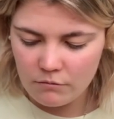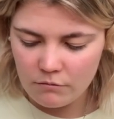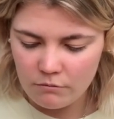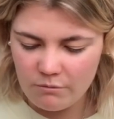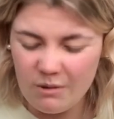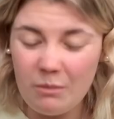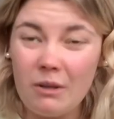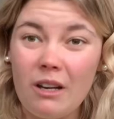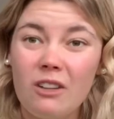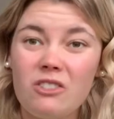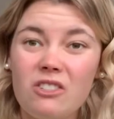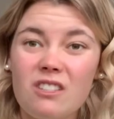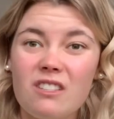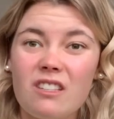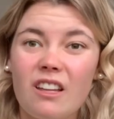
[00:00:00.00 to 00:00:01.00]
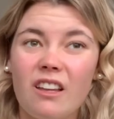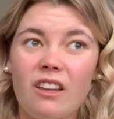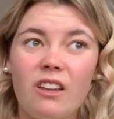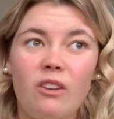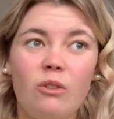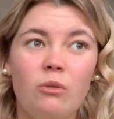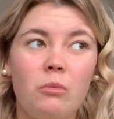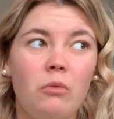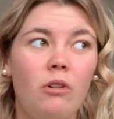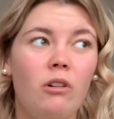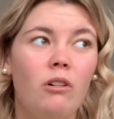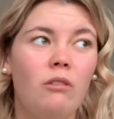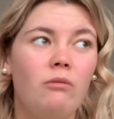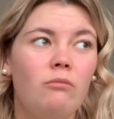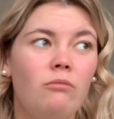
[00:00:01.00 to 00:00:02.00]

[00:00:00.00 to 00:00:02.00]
Maybe I'll just think, you know what,